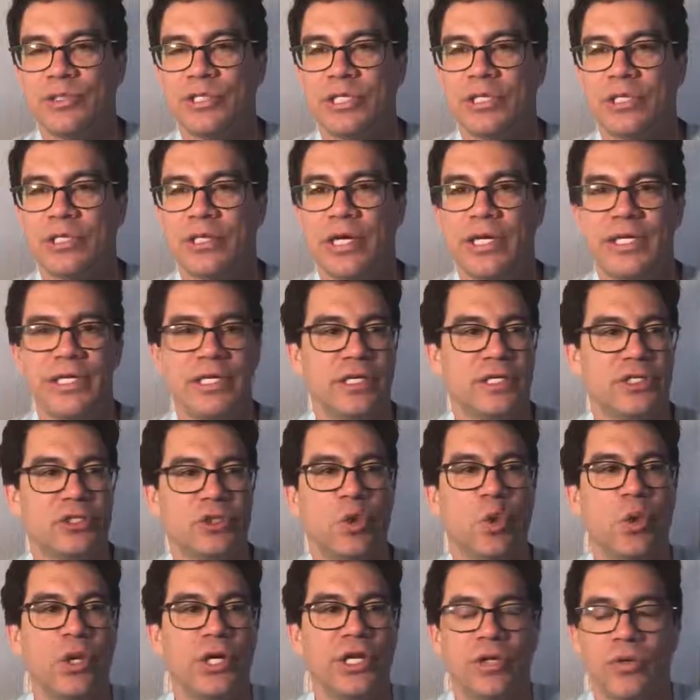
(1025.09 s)
was in London, a
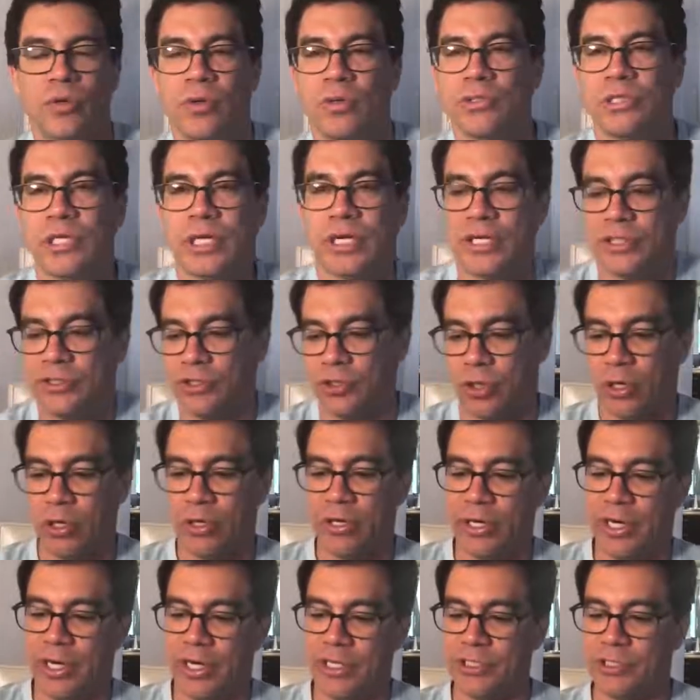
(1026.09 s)
20-year-old's like, I
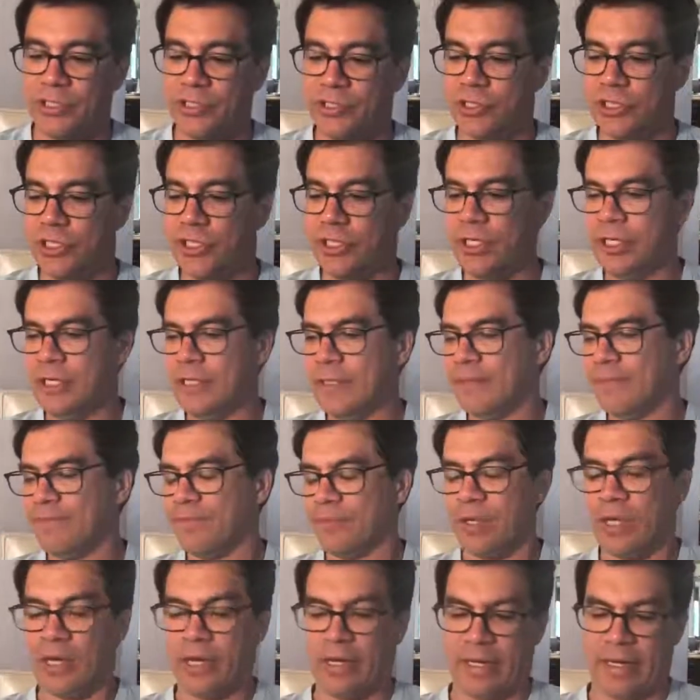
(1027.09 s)
started an agency.
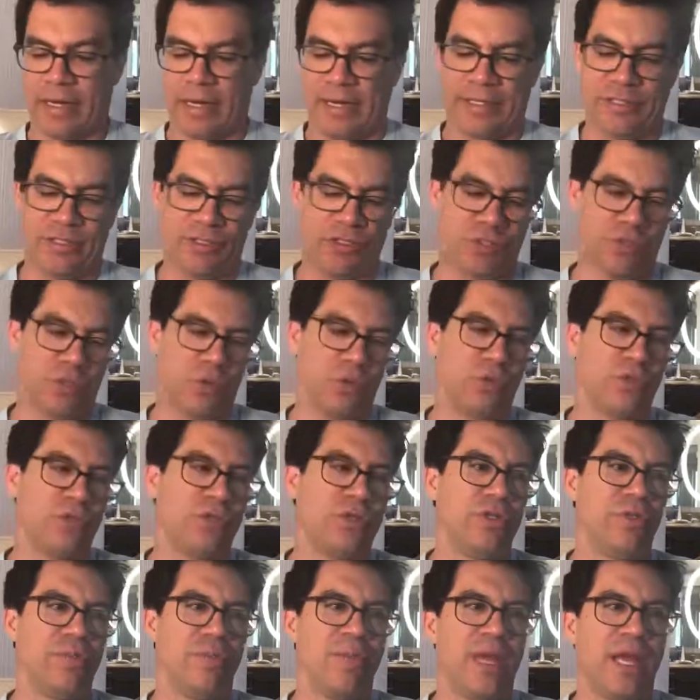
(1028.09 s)
I sold
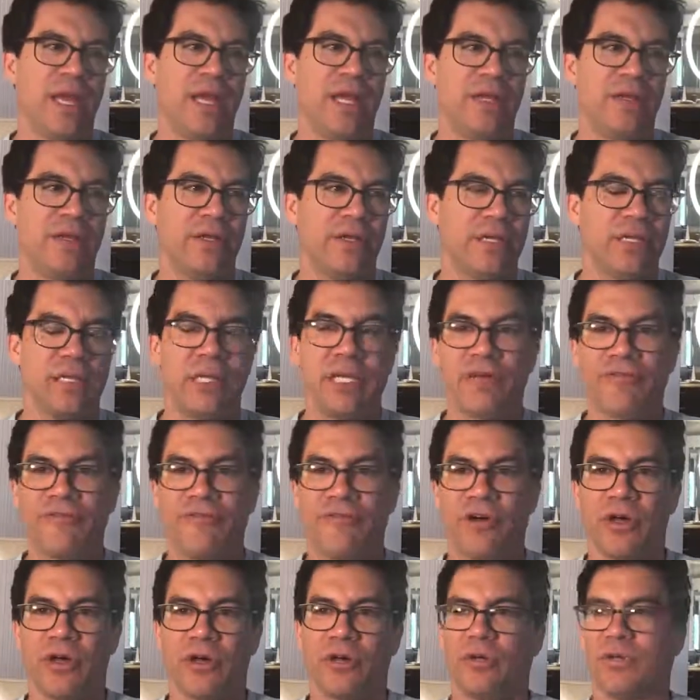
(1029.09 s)
the domain to
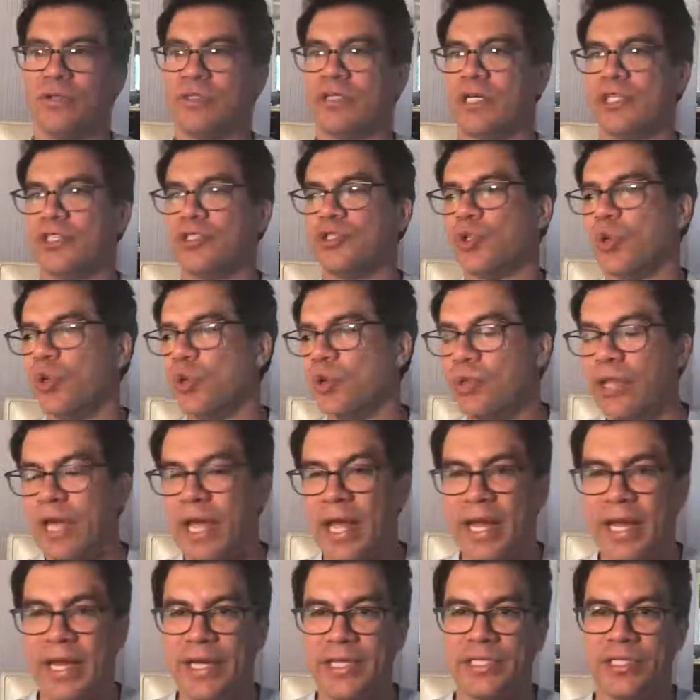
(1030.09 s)
ClickFunnels. I sold
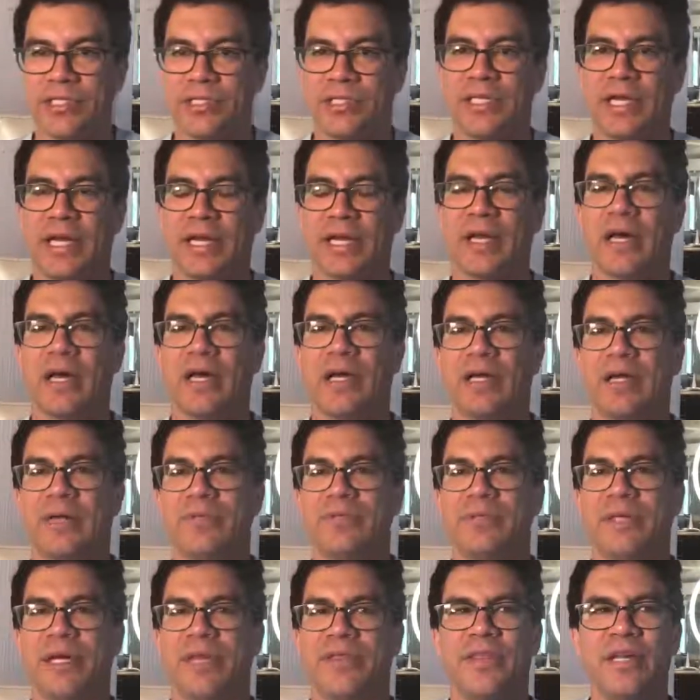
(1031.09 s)
the agency. I got it
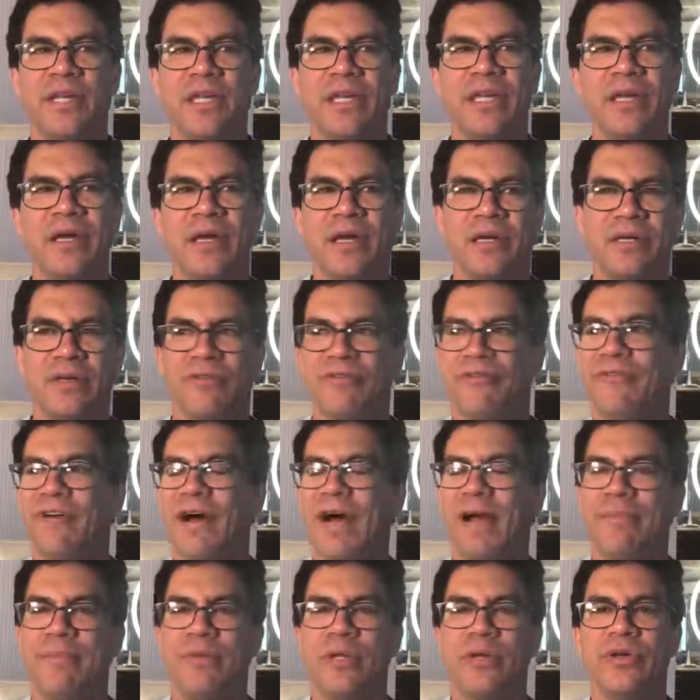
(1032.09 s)
up to, I think he got it to
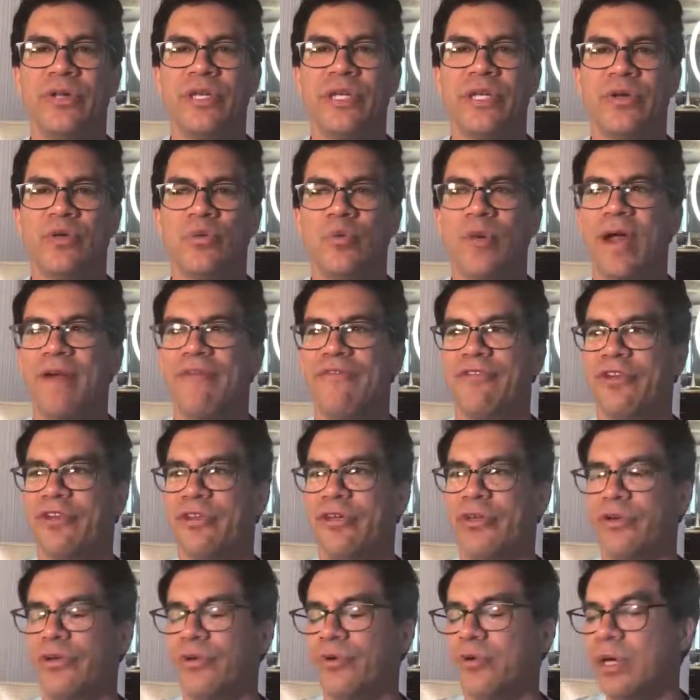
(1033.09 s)
$5 million in
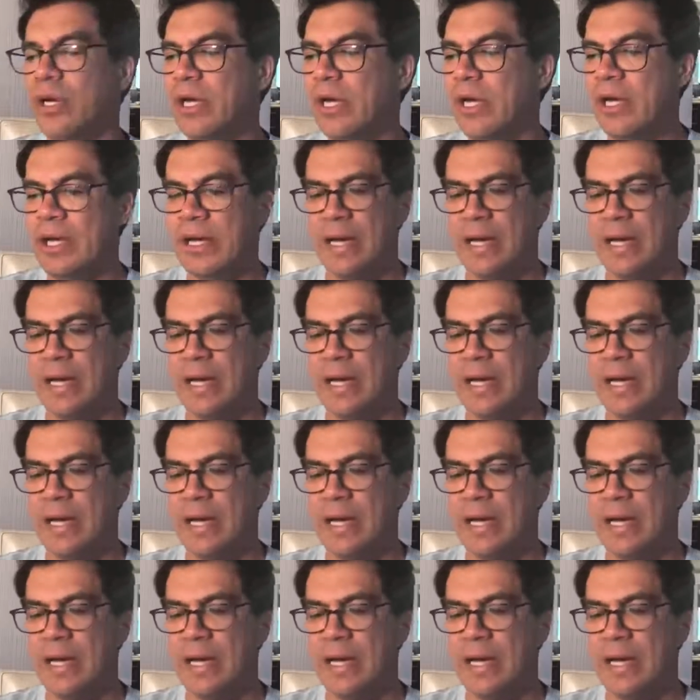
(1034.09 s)
revenue.